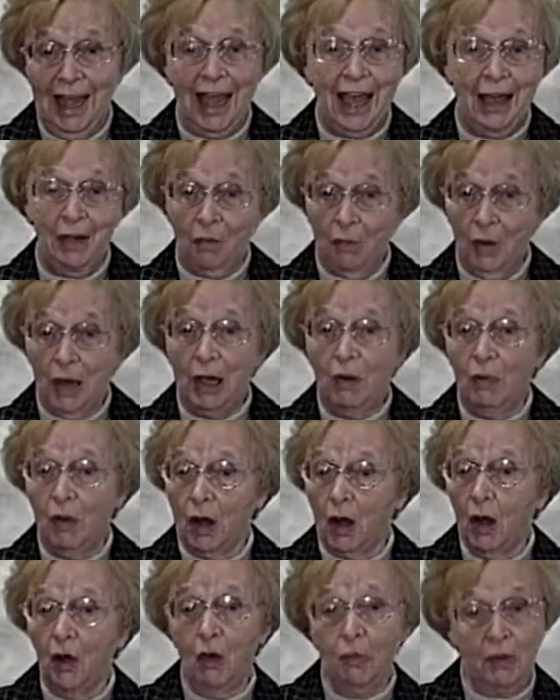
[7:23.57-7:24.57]
If we
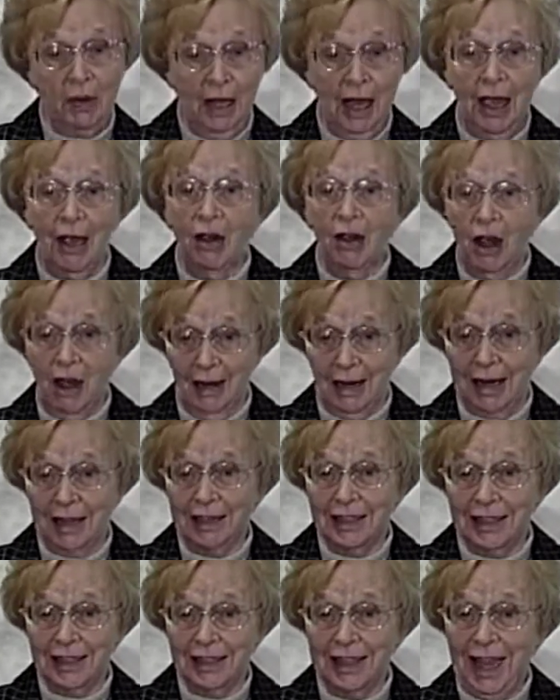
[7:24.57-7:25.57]
will open our
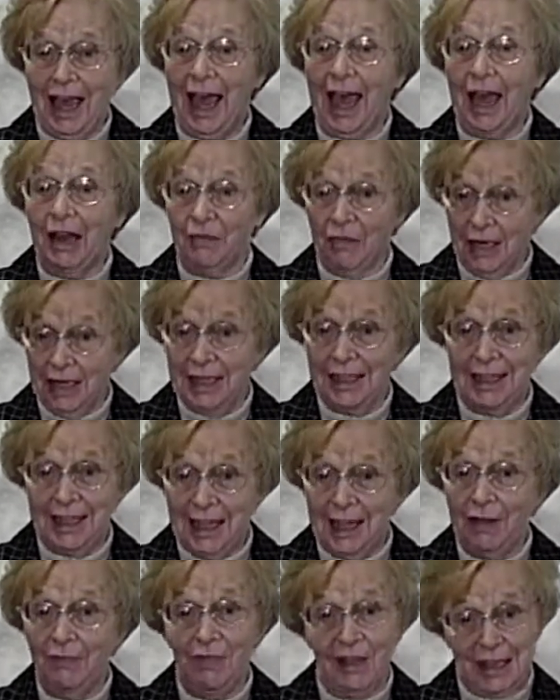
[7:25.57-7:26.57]
hearts and
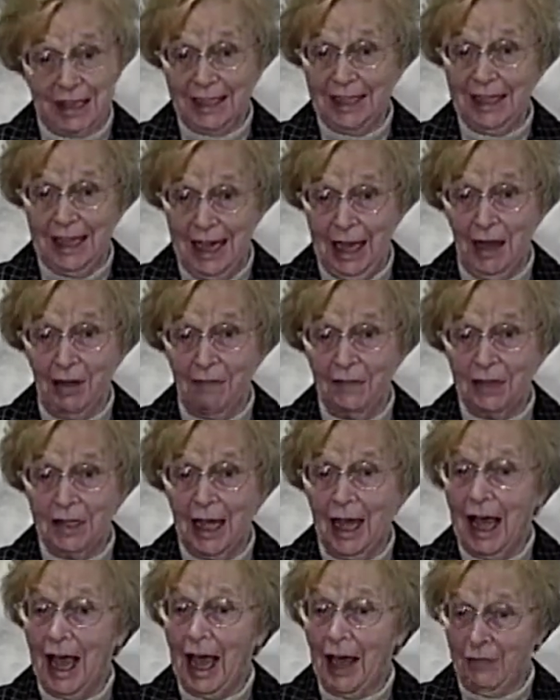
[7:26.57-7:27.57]
receive this gift
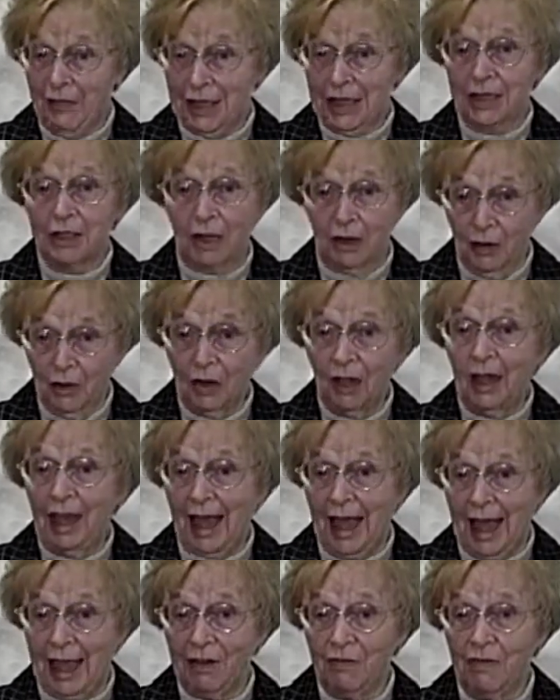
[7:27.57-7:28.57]
of eternal
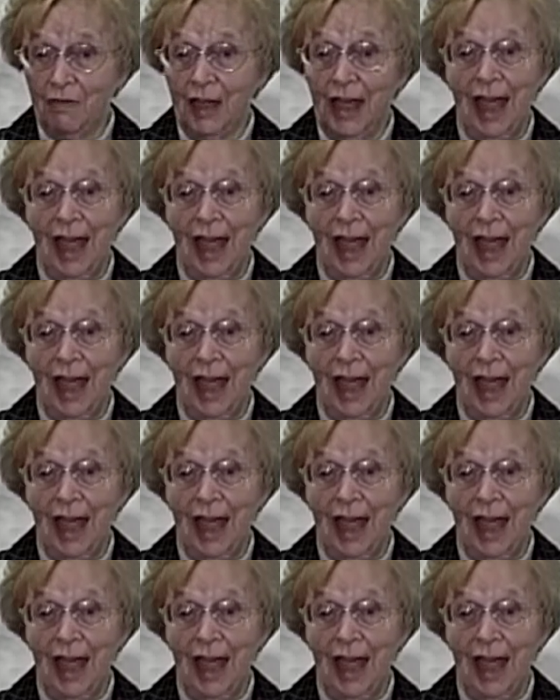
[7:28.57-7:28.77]
life